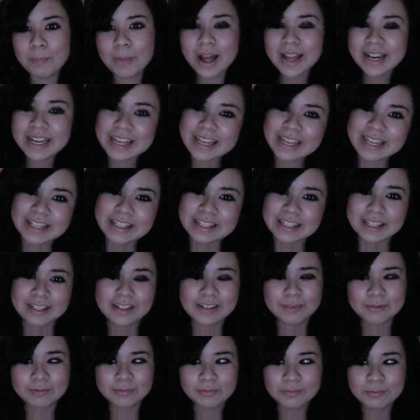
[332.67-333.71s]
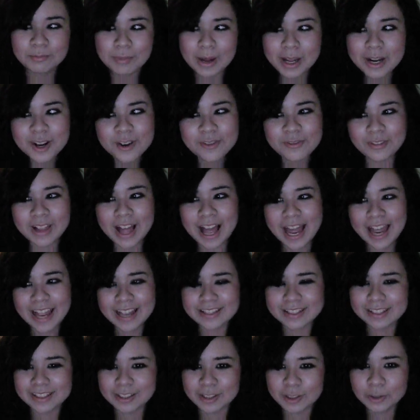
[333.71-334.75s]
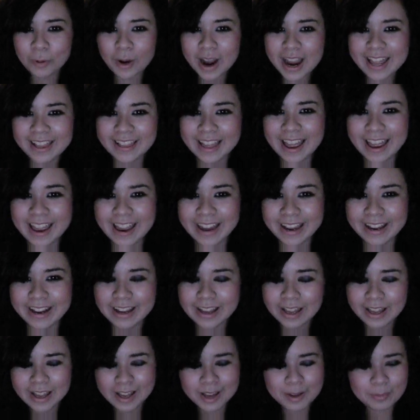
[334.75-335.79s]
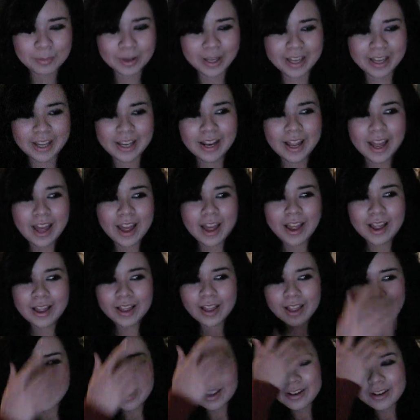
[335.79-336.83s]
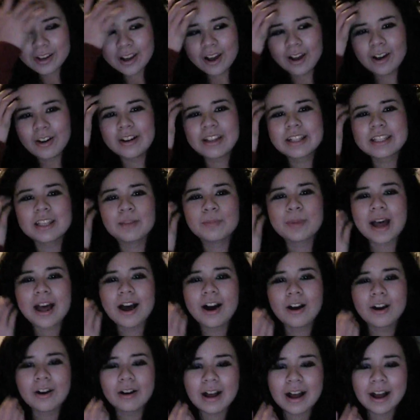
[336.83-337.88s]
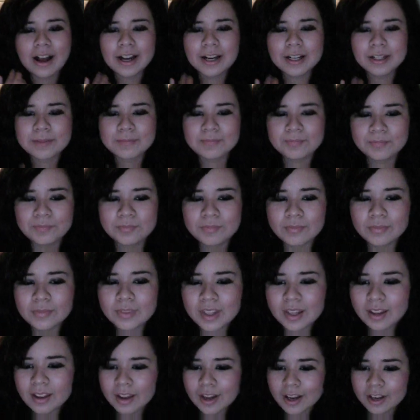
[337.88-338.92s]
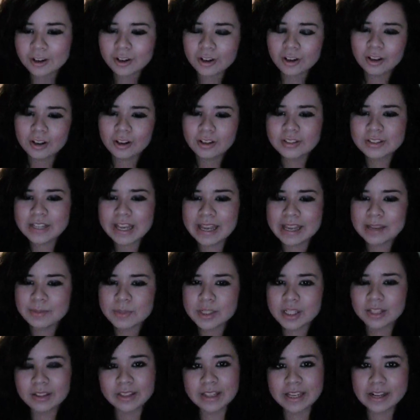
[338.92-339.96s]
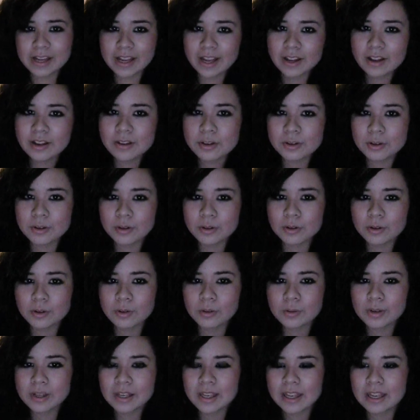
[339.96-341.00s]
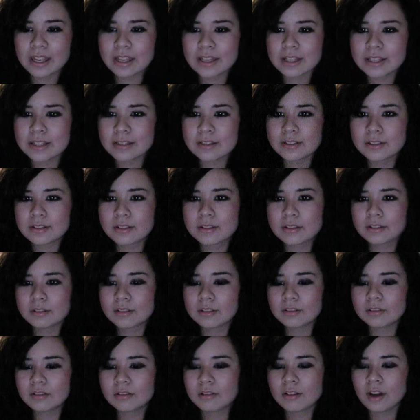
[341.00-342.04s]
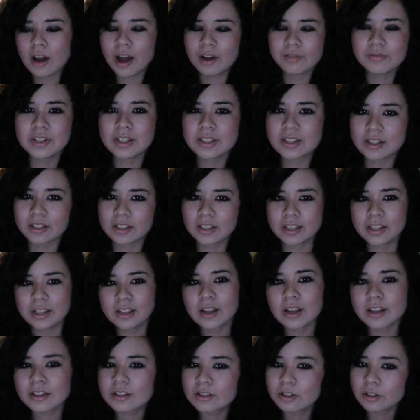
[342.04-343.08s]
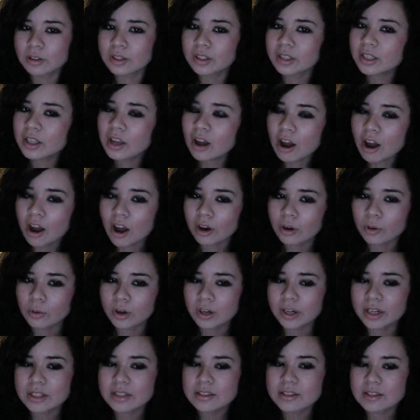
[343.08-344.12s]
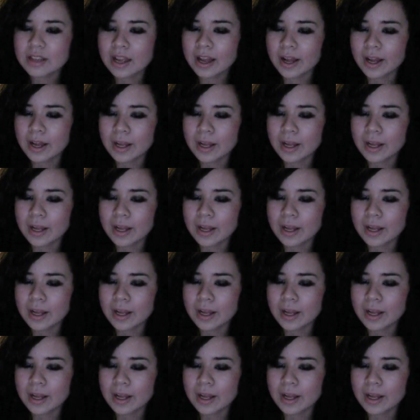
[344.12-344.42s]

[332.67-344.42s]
bunnies and butterflies and Twilight. But no, it's about a girl named Alina who is obviously a student at Hogwarts.